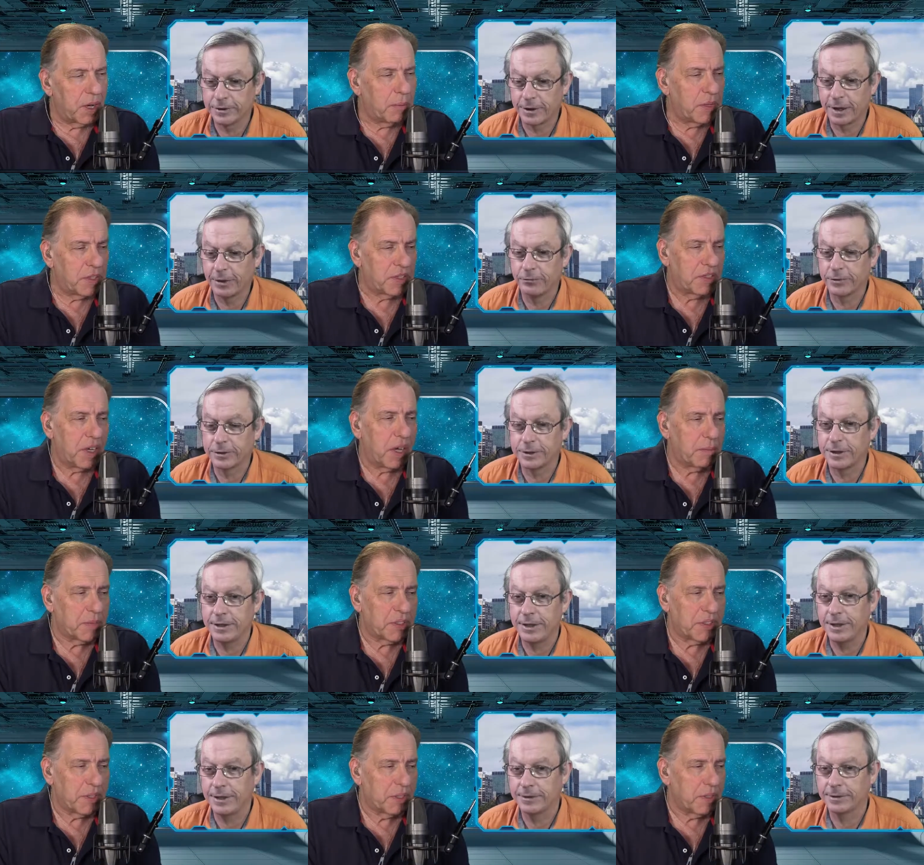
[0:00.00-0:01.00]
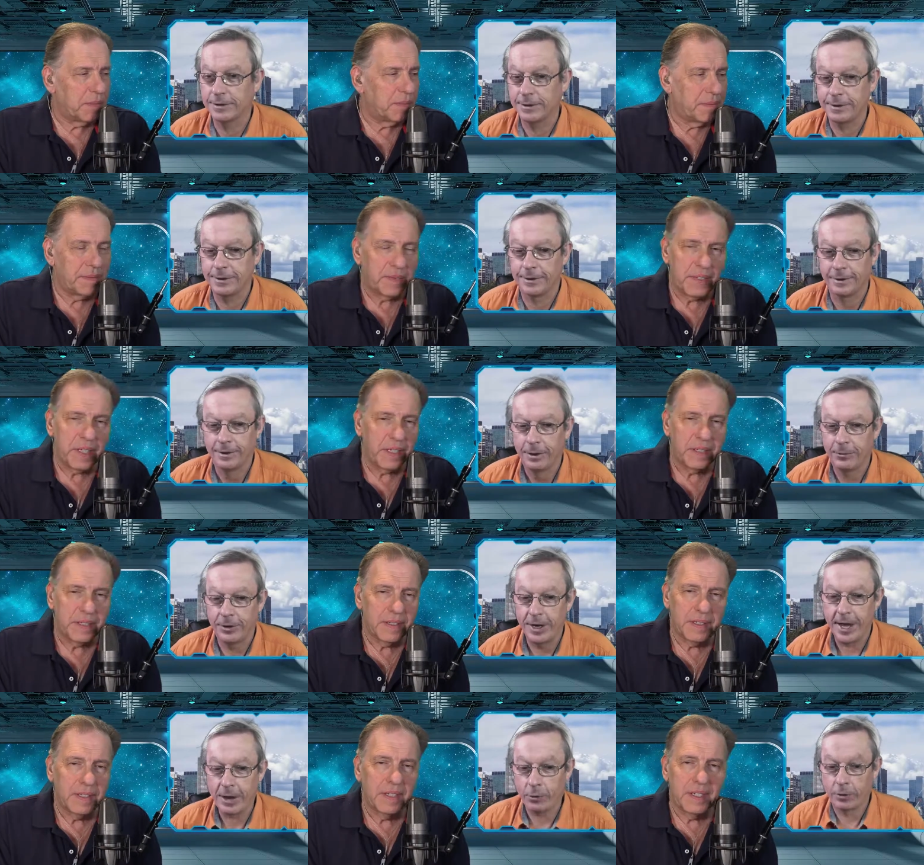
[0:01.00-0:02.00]
Speaker 1: as stuff still. Did that, yeah. But
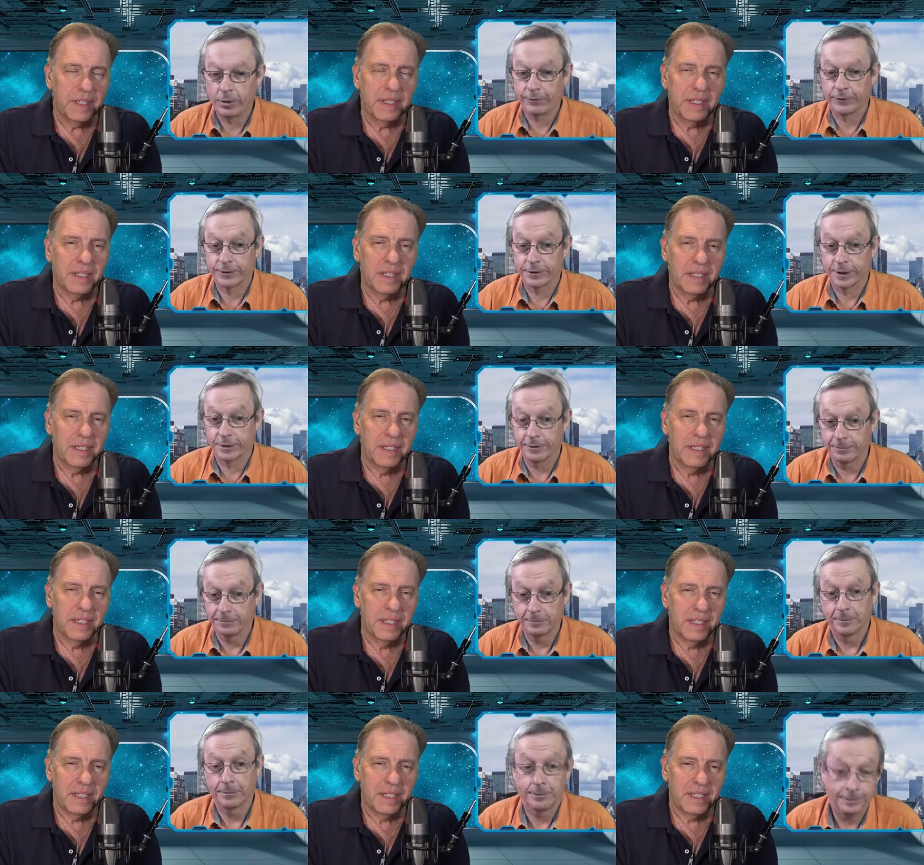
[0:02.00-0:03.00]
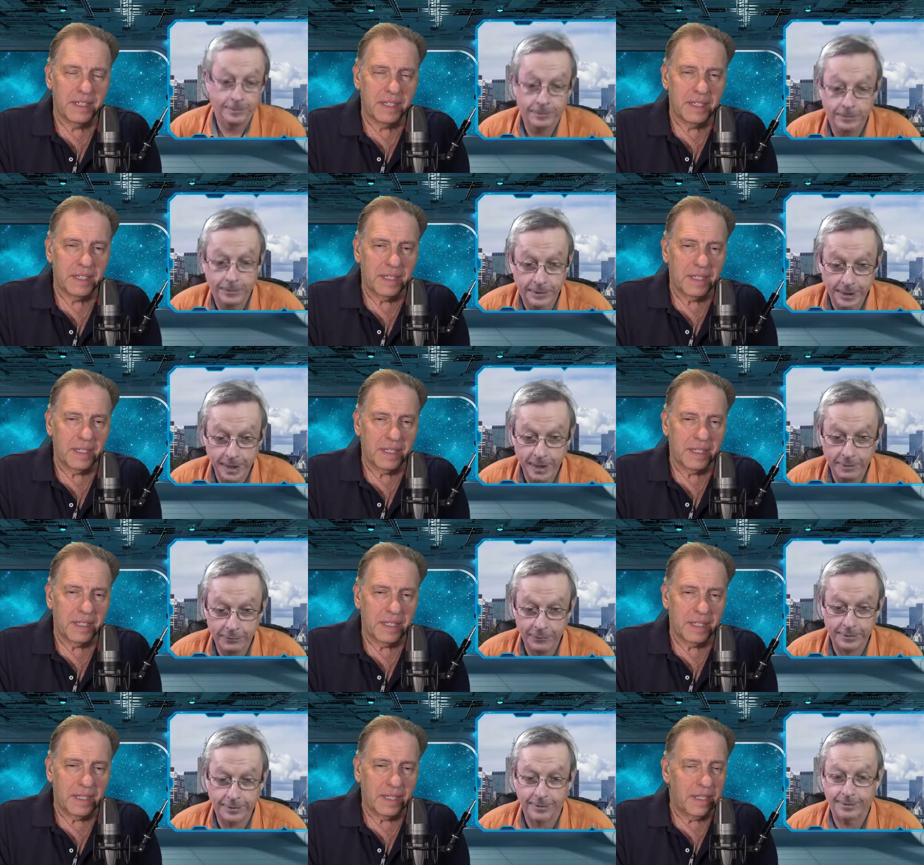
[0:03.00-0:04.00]
now all of a sudden, you get
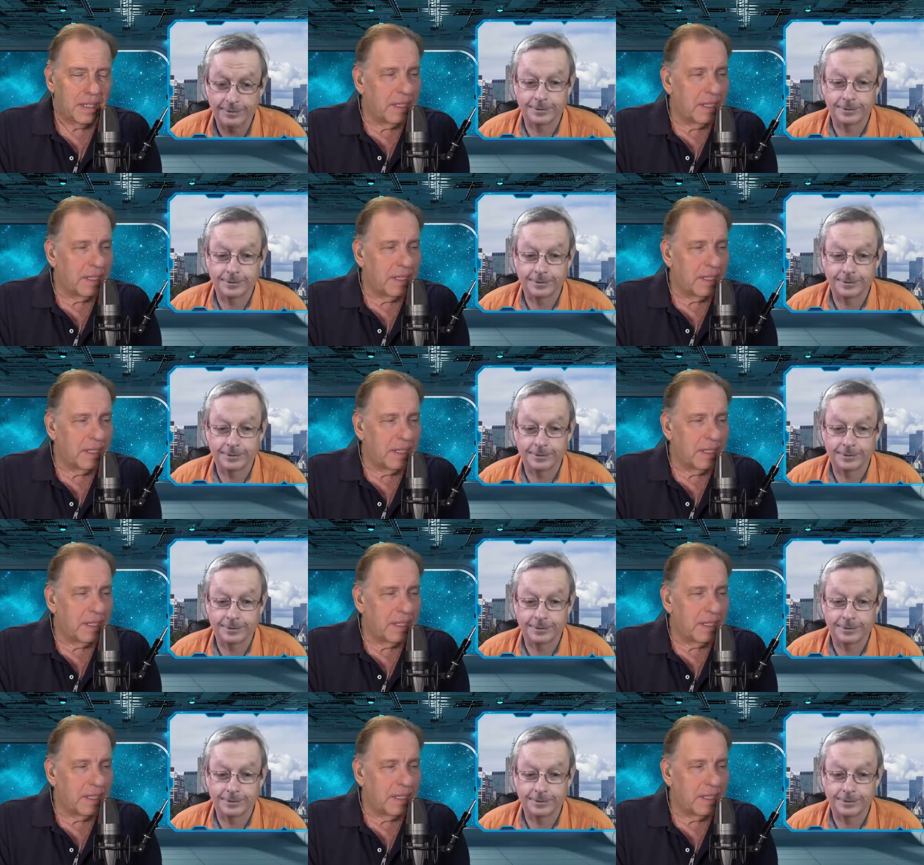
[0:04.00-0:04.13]
everything.